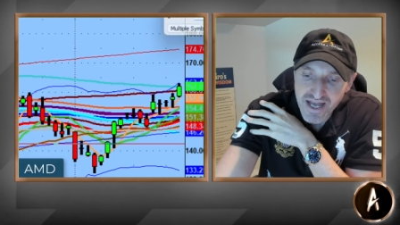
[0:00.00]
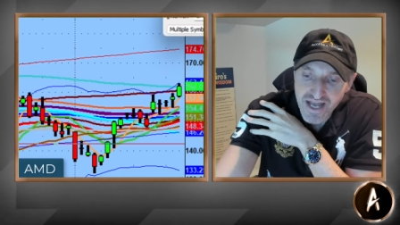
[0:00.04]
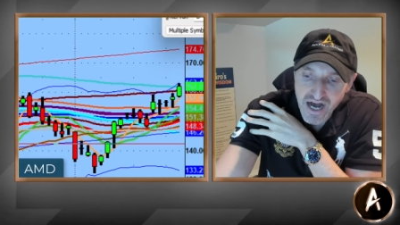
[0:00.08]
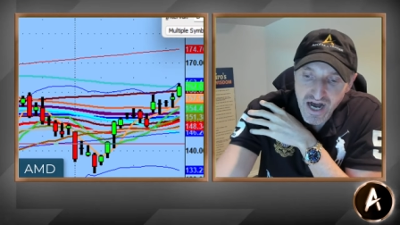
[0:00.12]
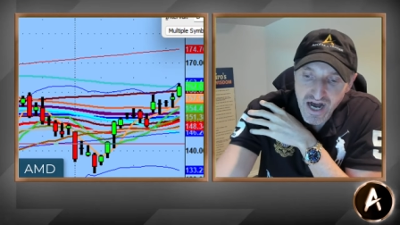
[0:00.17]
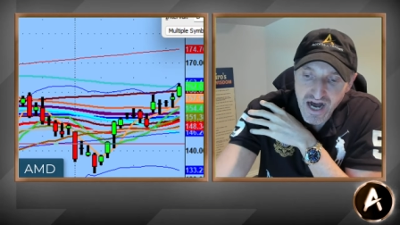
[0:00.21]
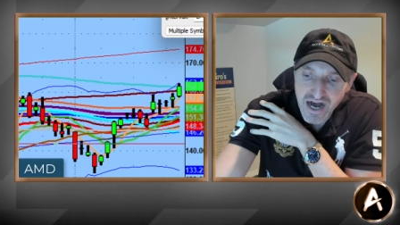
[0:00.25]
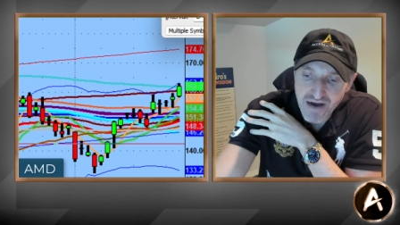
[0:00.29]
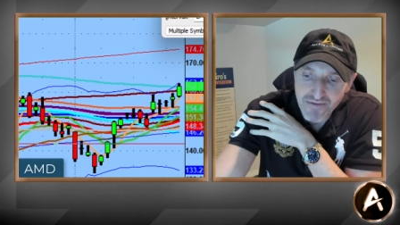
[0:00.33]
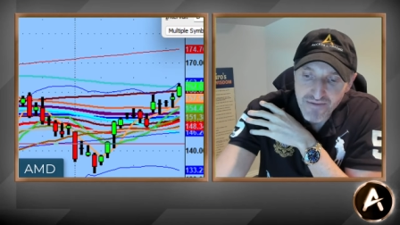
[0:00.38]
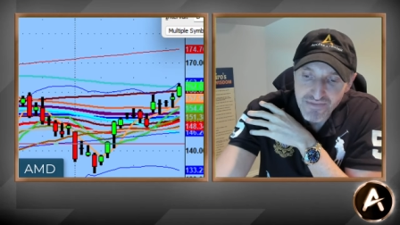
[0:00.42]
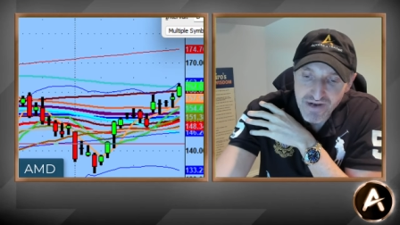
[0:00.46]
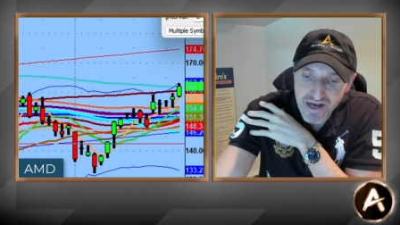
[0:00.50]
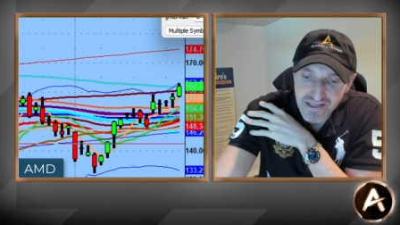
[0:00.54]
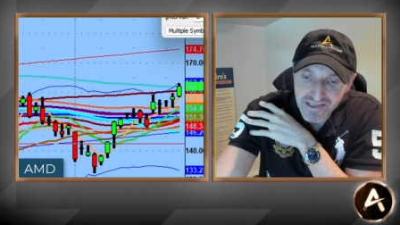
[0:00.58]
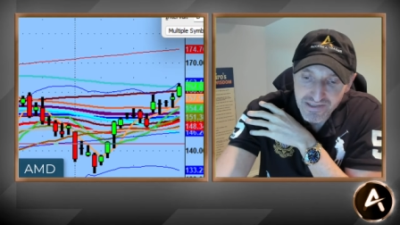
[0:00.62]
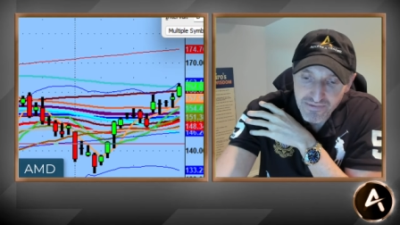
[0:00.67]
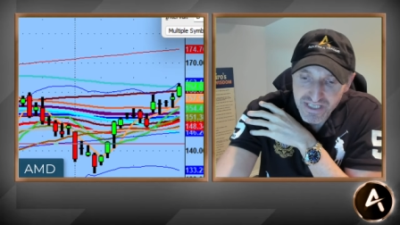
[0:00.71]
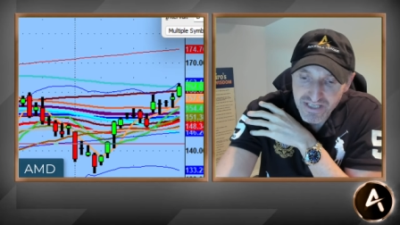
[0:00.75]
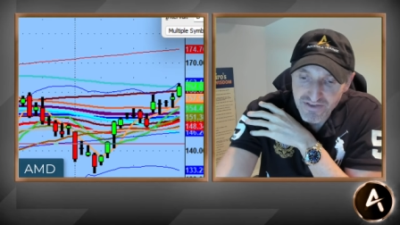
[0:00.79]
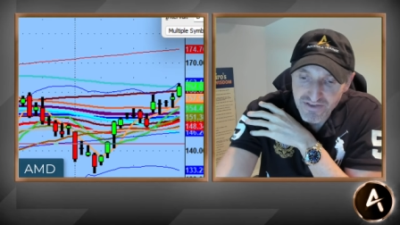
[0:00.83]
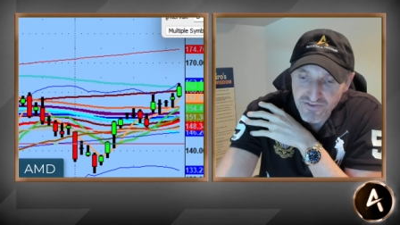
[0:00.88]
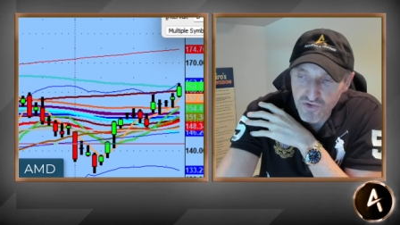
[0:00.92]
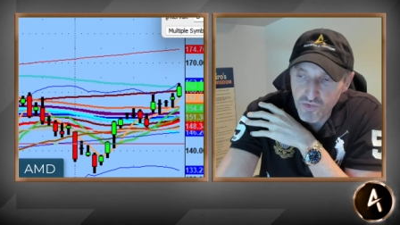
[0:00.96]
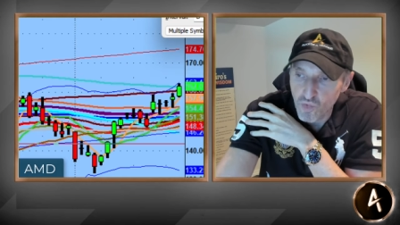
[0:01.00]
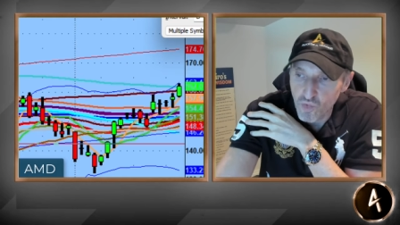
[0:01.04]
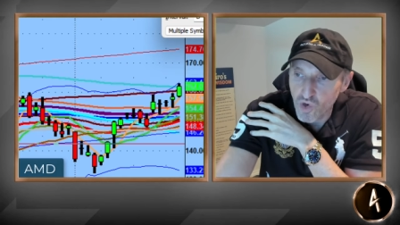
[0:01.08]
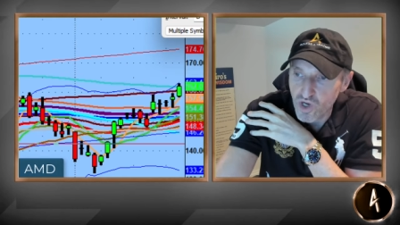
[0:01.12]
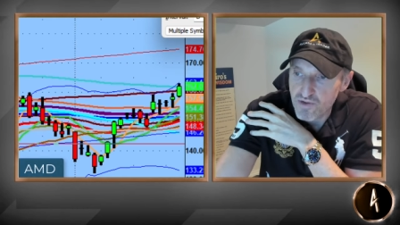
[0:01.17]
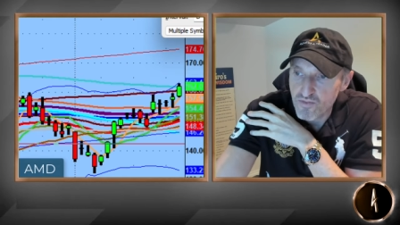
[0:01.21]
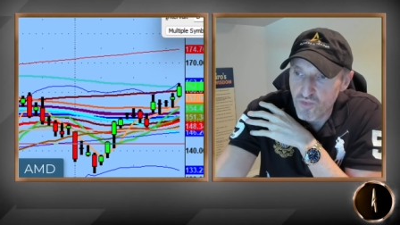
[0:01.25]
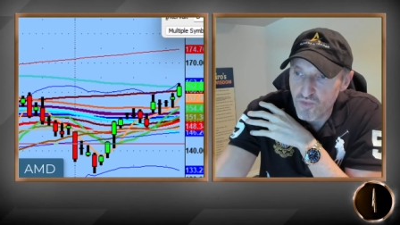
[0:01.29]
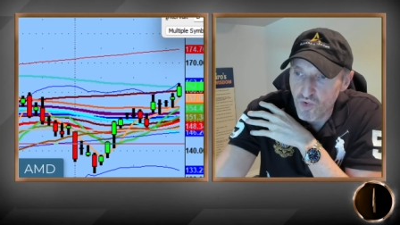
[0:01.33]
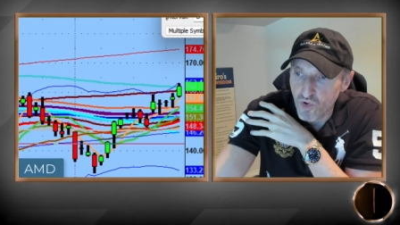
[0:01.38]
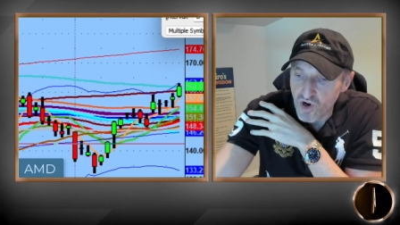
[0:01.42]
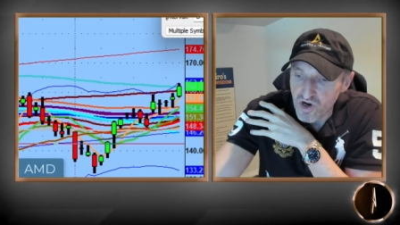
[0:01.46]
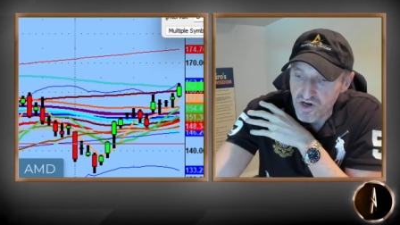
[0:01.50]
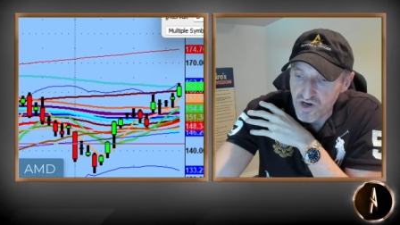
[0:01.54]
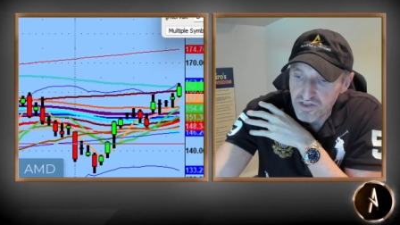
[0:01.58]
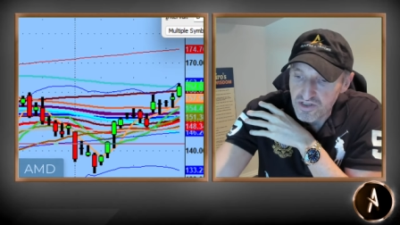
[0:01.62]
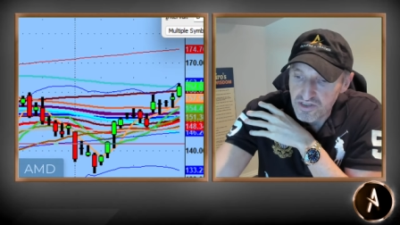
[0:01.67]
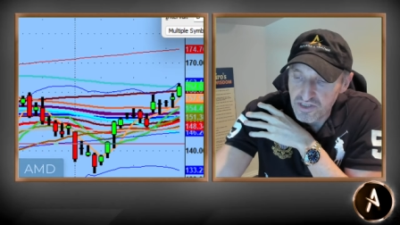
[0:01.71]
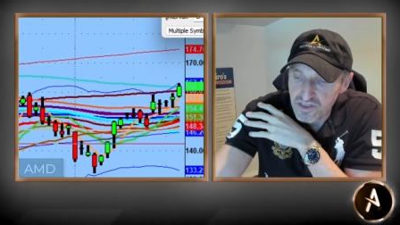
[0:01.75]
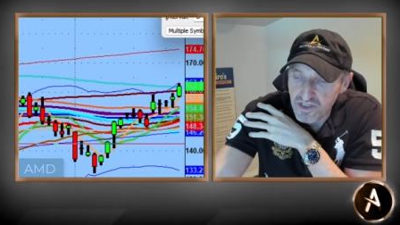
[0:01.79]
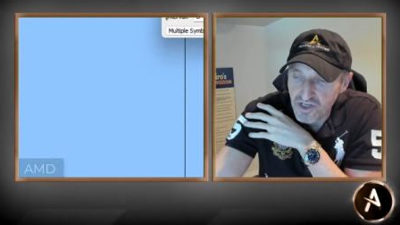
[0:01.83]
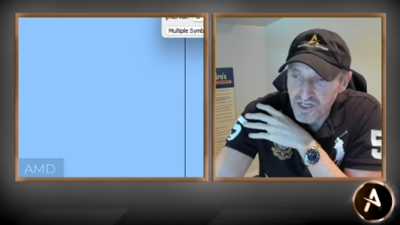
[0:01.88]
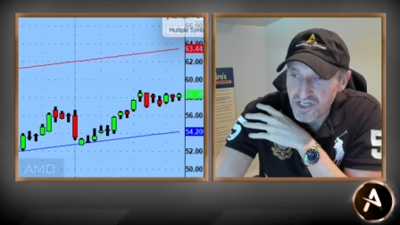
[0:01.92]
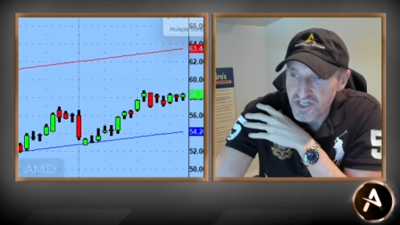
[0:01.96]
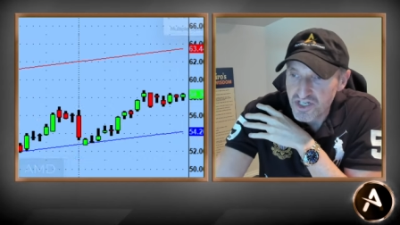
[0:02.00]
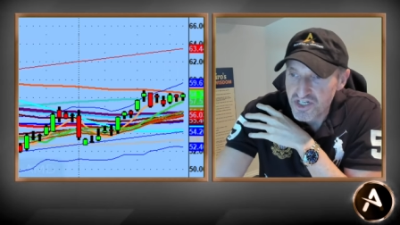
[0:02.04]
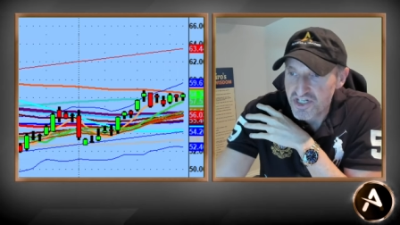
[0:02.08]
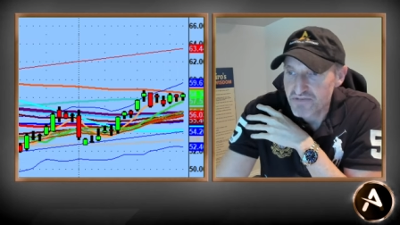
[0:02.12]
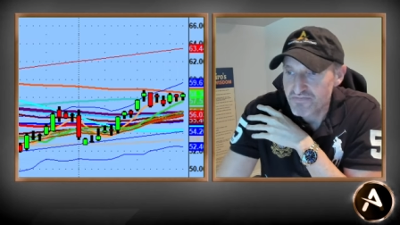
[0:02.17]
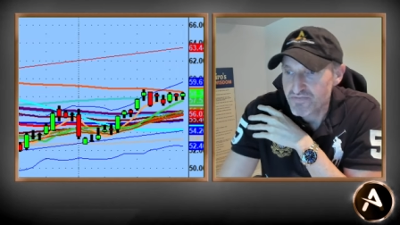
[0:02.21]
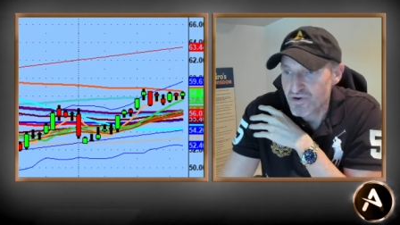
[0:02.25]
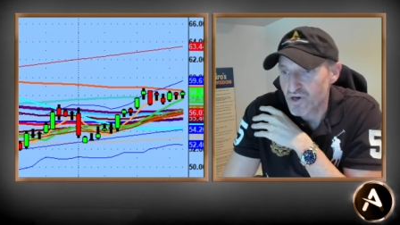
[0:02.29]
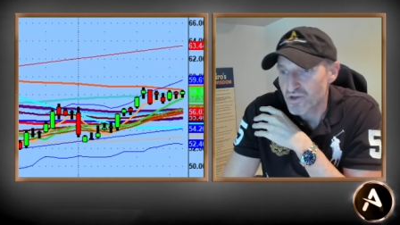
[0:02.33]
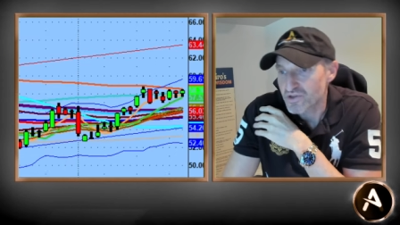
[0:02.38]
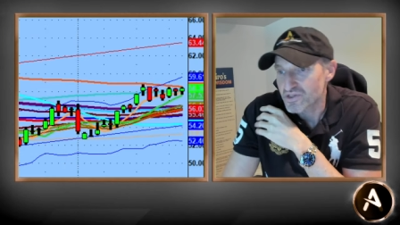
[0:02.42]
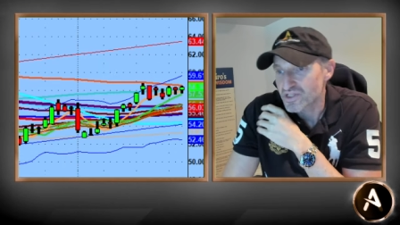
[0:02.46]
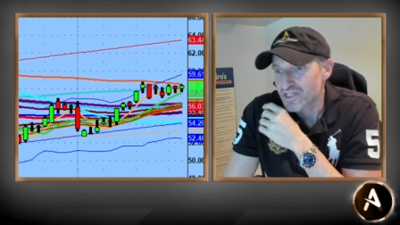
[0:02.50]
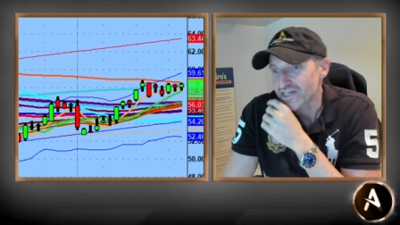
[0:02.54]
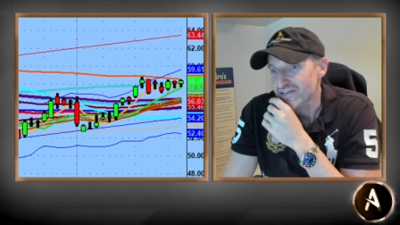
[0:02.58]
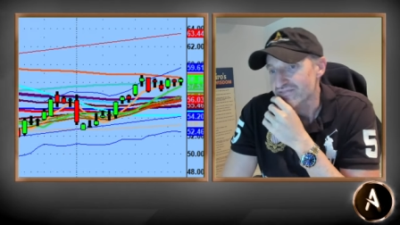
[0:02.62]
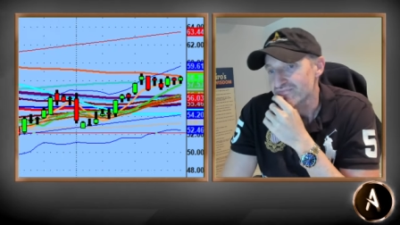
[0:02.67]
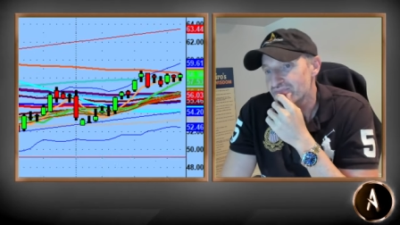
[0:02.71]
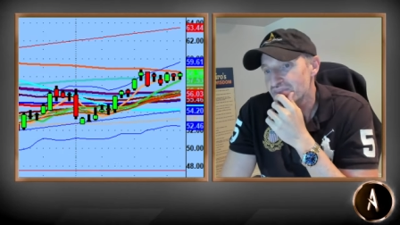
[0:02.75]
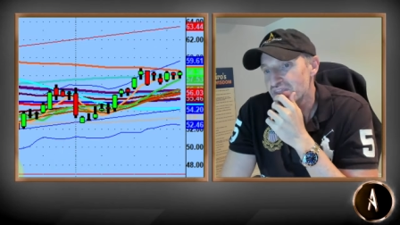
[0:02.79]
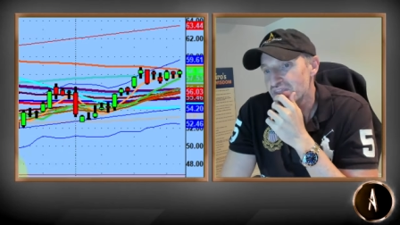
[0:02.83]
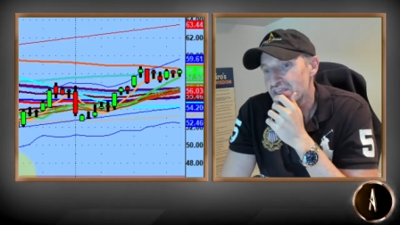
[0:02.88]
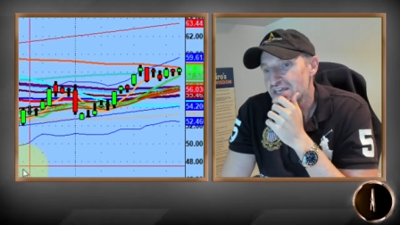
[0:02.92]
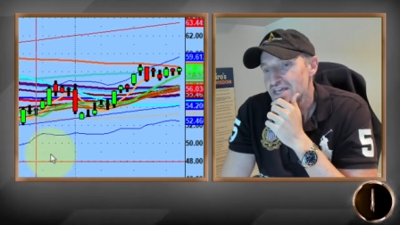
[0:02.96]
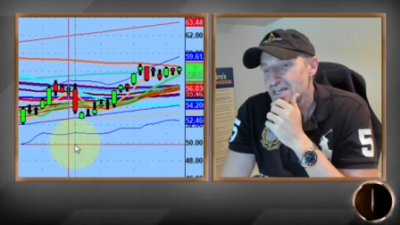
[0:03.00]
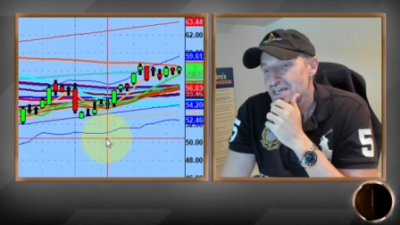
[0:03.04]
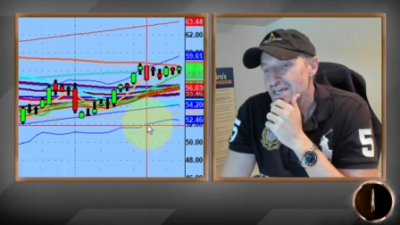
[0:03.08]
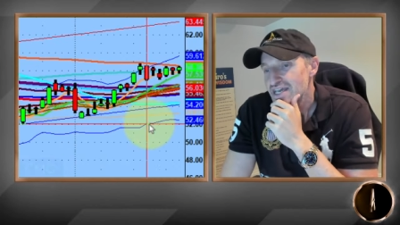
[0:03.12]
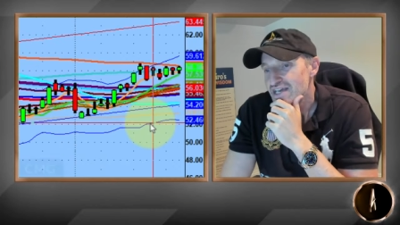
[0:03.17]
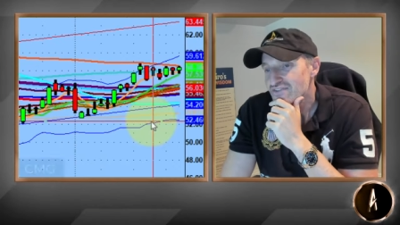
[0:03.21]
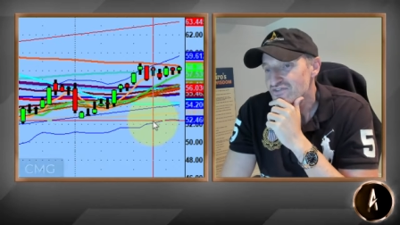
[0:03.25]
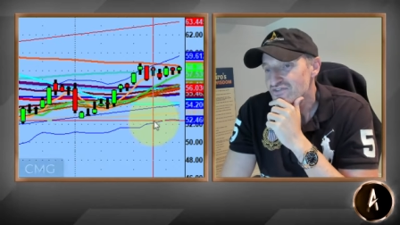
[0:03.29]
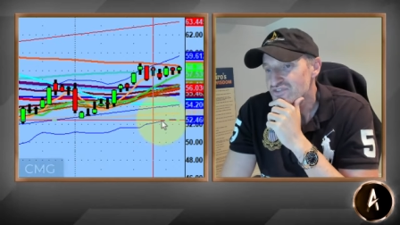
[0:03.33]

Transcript: Um, let me give you one more. Look at Chipotle. If